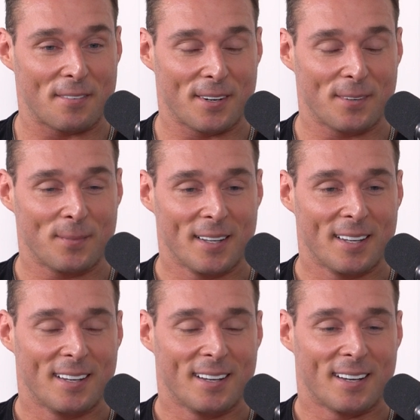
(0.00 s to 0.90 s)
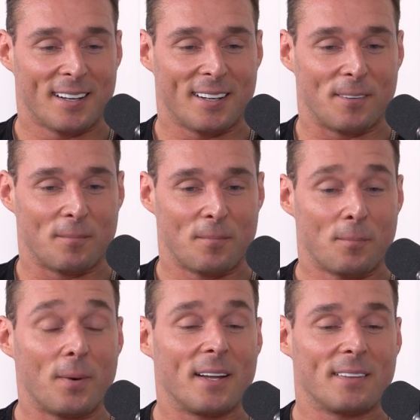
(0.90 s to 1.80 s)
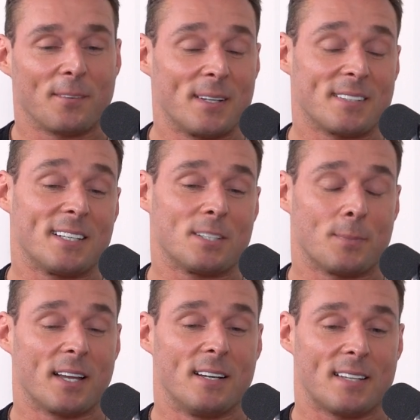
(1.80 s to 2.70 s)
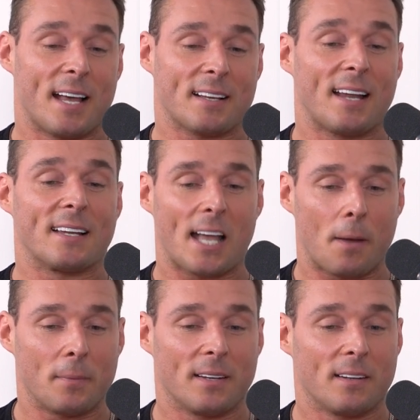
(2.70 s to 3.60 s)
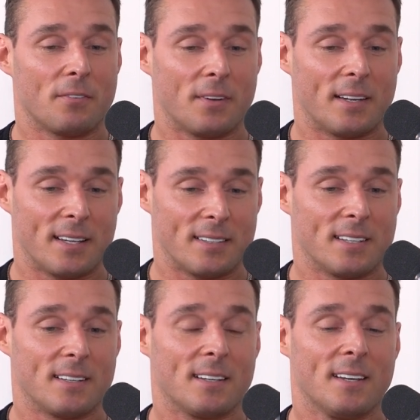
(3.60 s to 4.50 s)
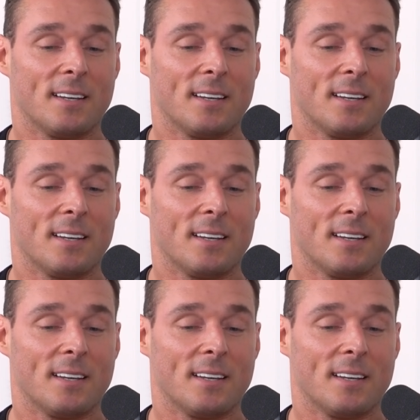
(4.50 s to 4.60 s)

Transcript: from. But the reason is because that kind of got me into fitness and,